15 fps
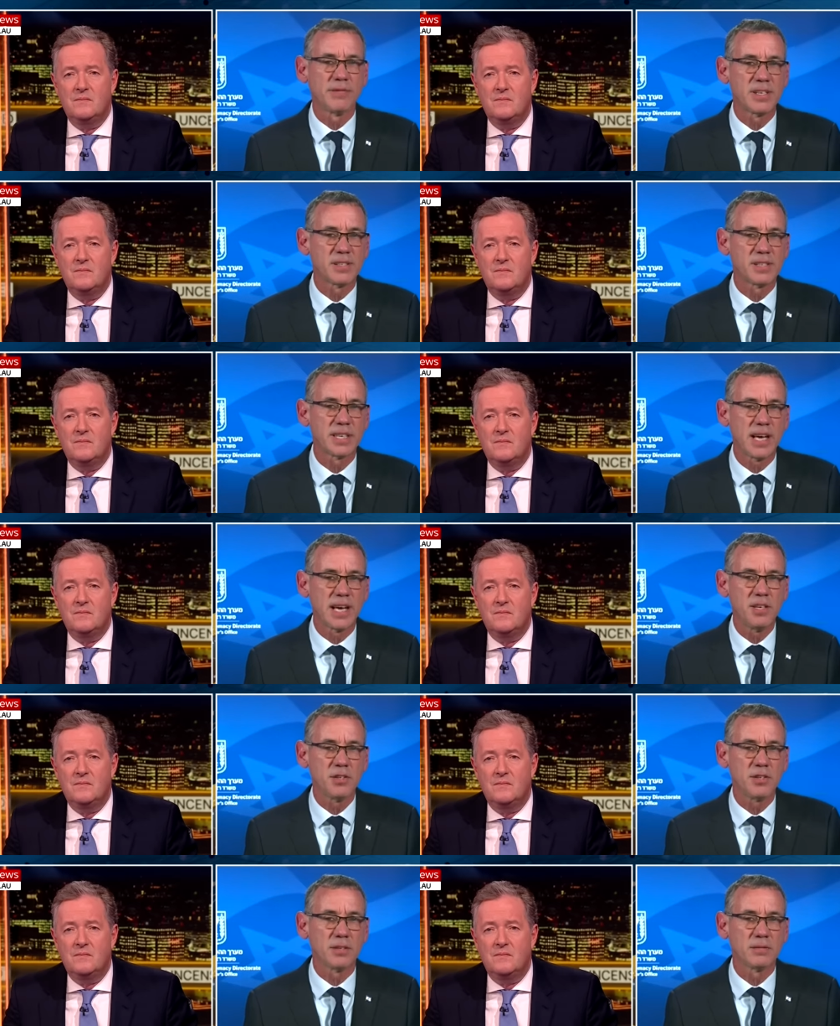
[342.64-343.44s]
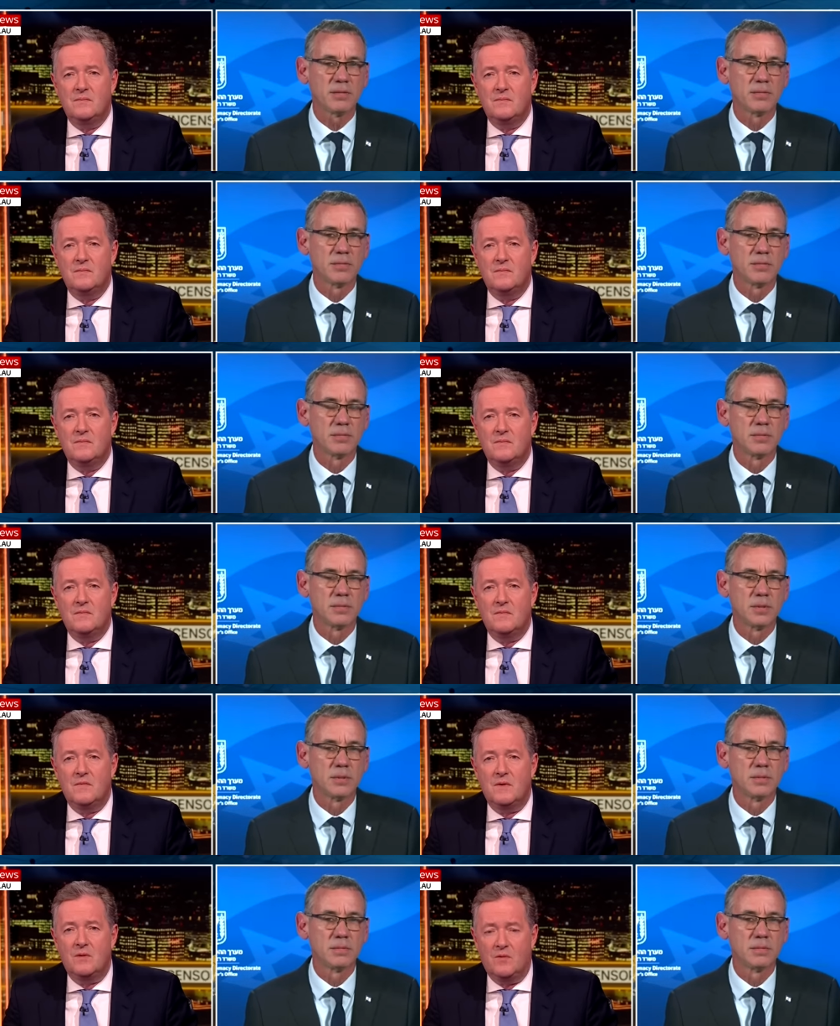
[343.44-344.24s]
Speaker 1: an investigation.
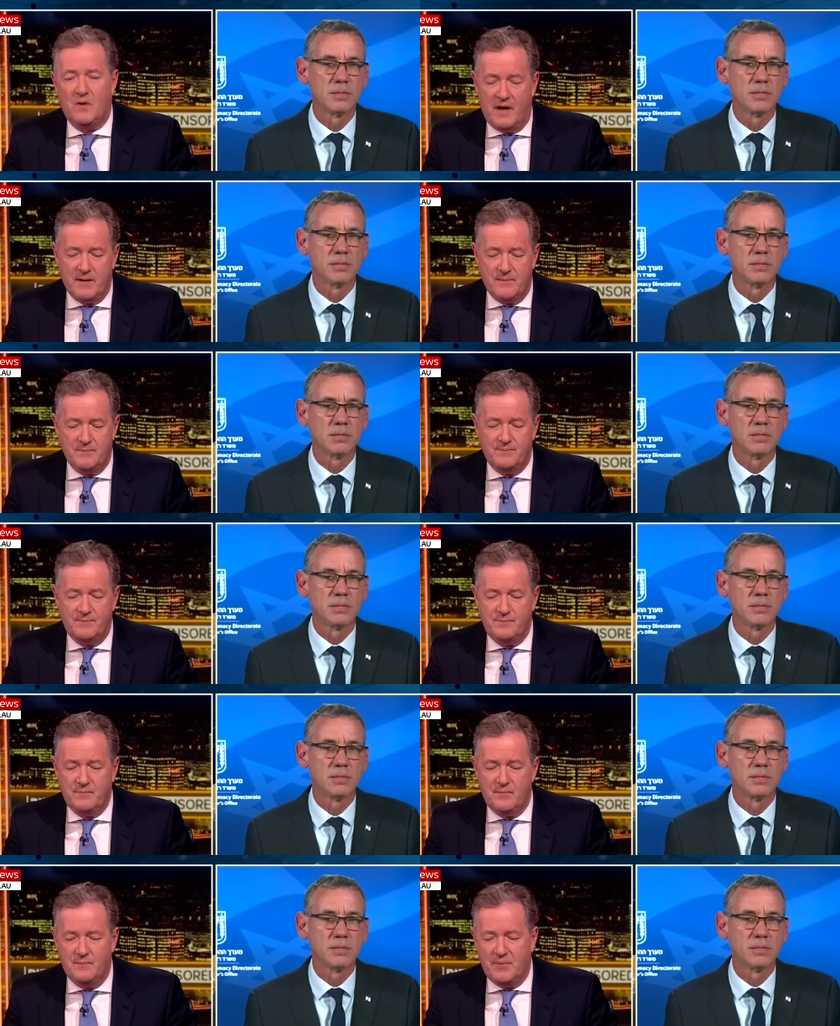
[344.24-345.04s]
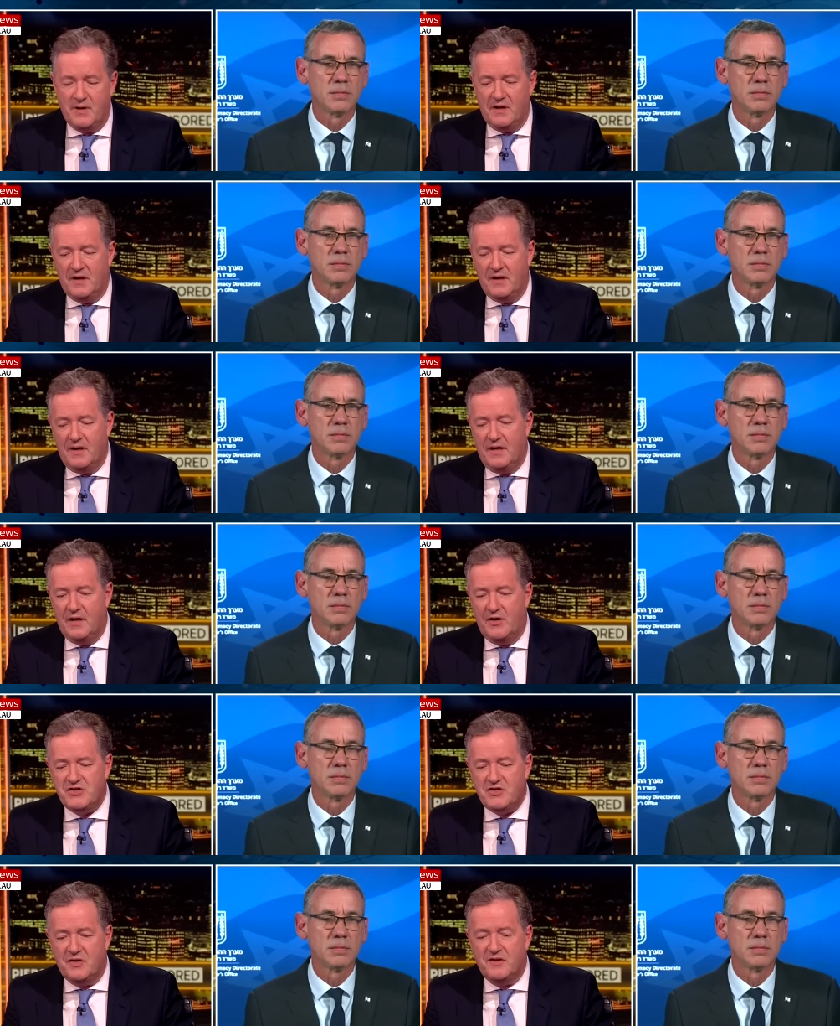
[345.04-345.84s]
Speaker 2: Right. But, you
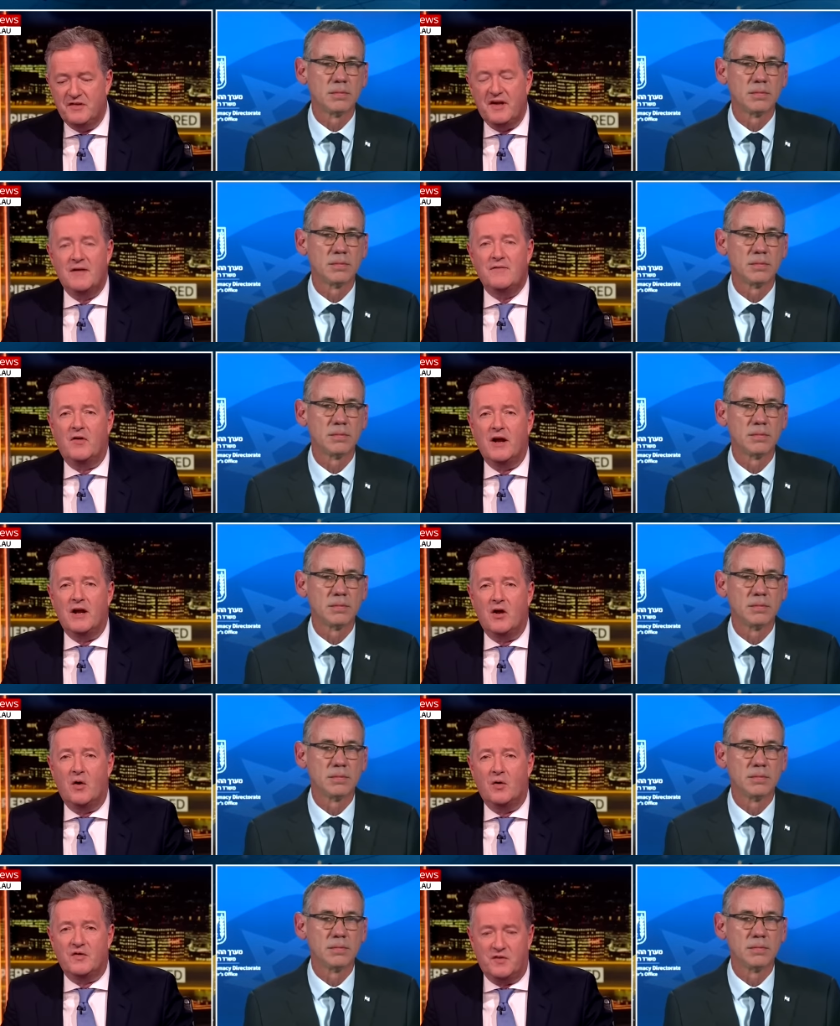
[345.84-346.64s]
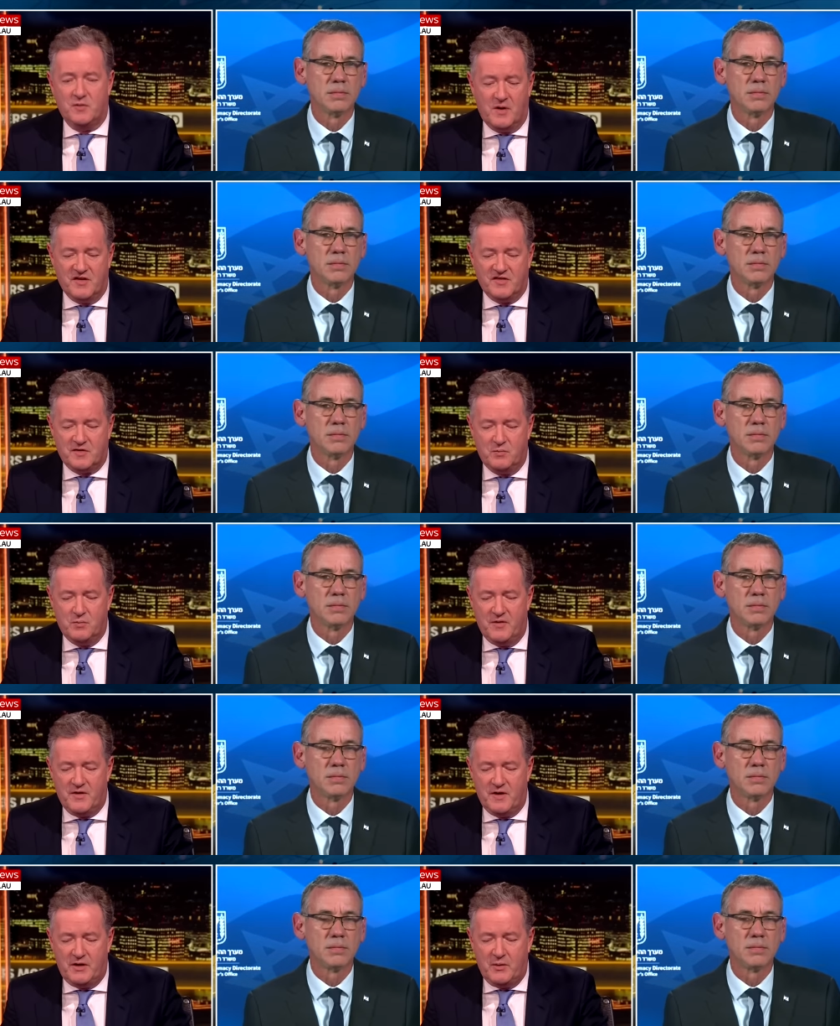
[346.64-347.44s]
know, it shouldn't take very long to ask
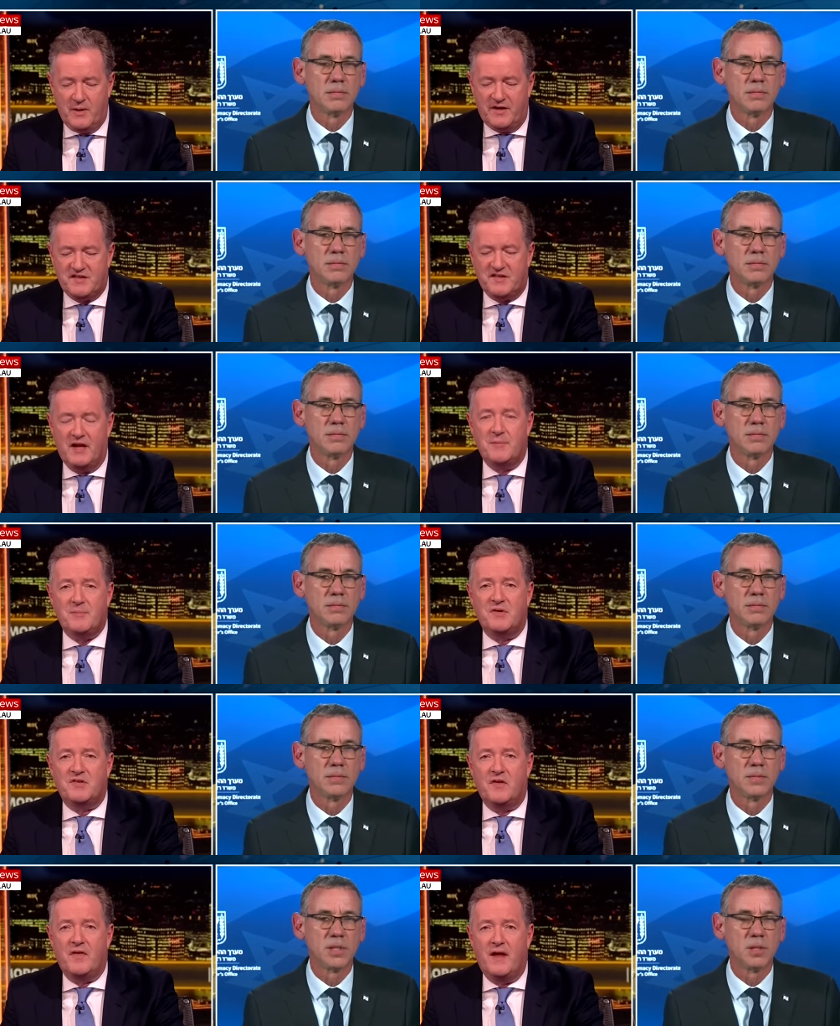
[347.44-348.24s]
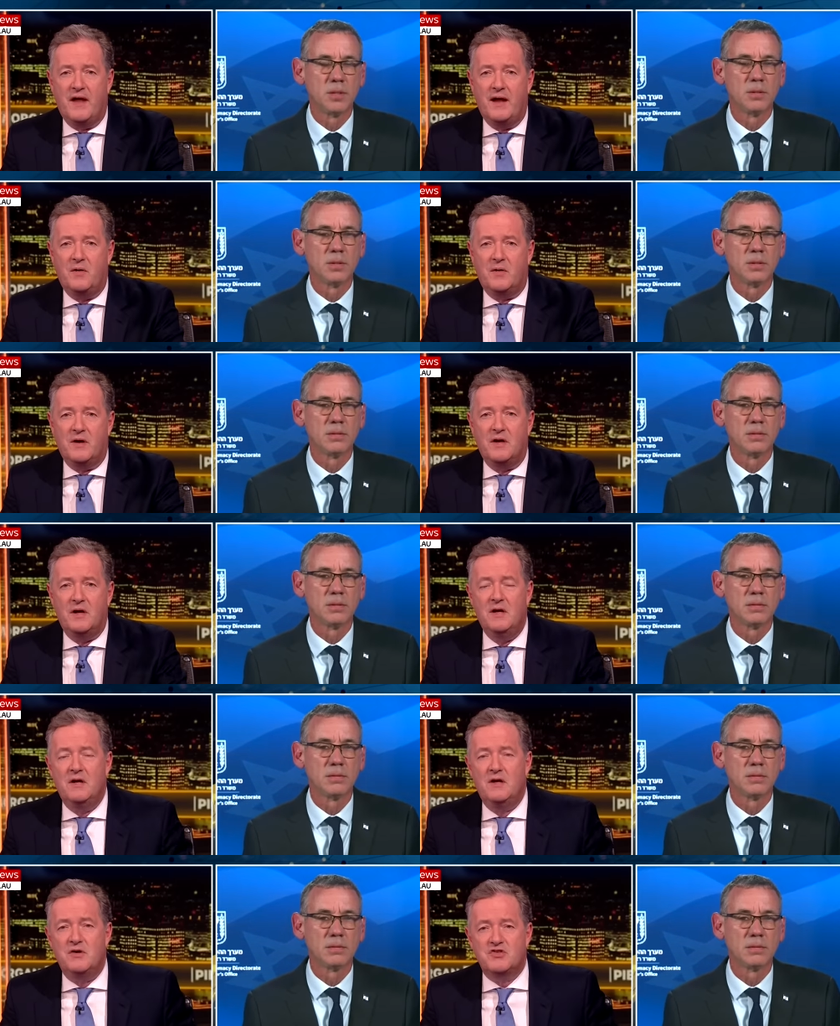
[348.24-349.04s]
whether you had snipers in that
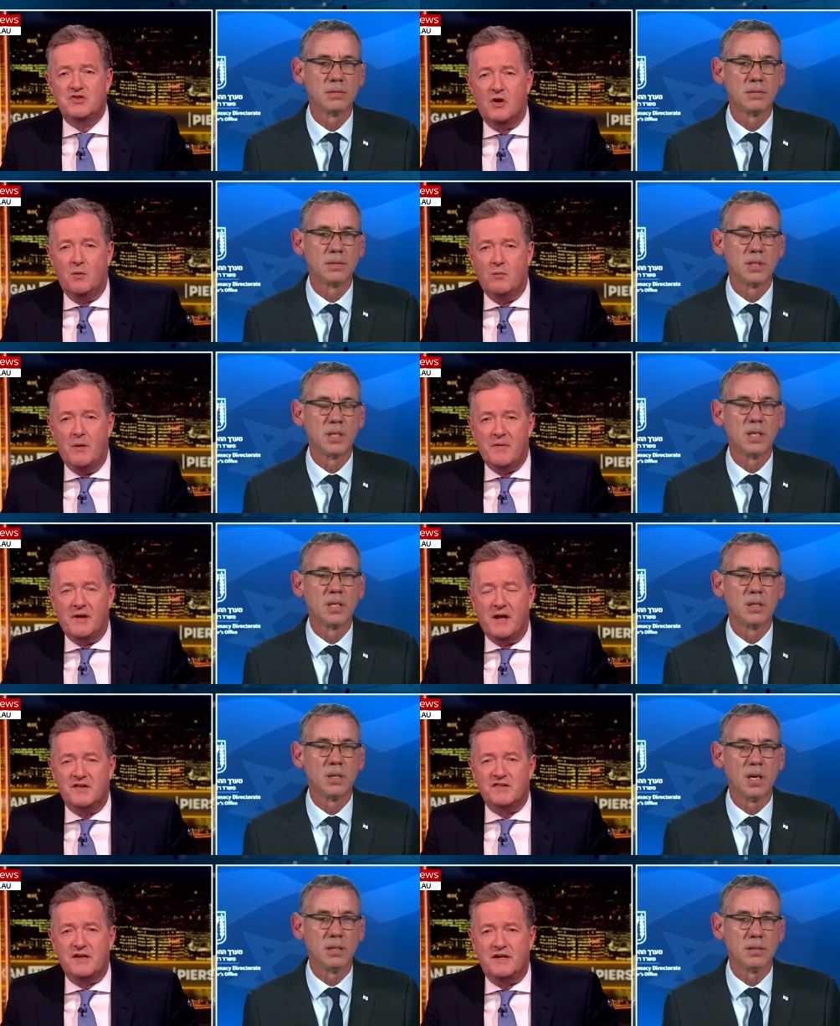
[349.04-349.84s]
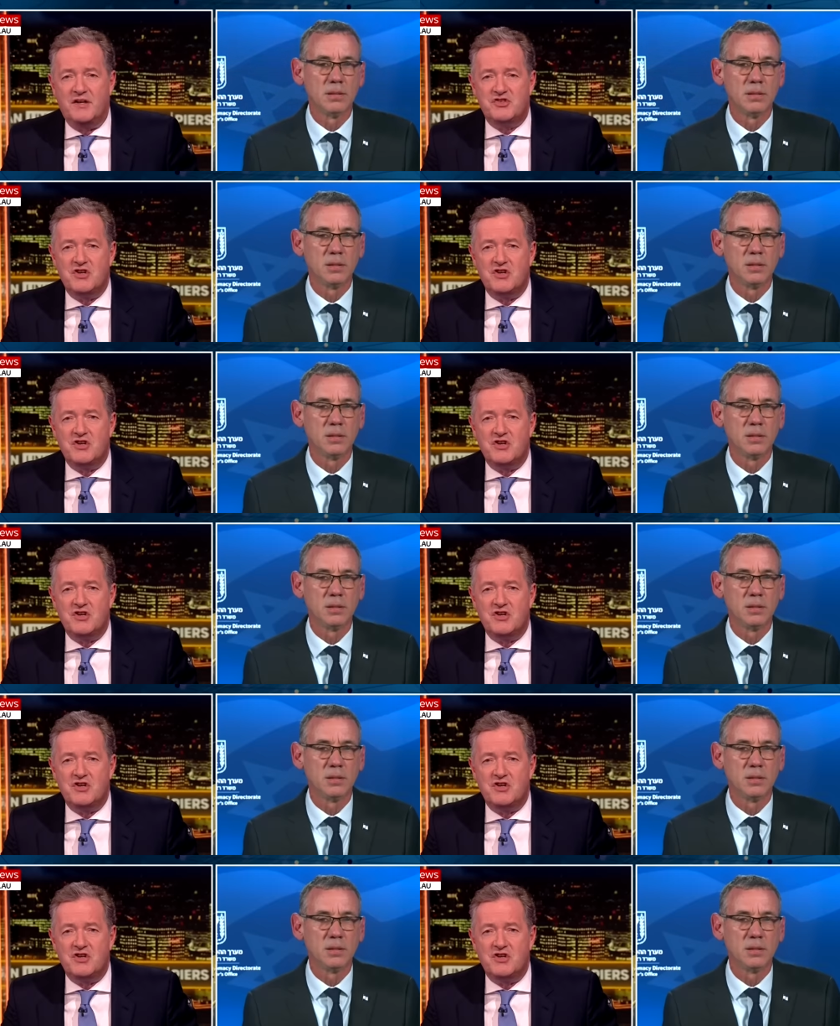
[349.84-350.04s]
area who shot women outside a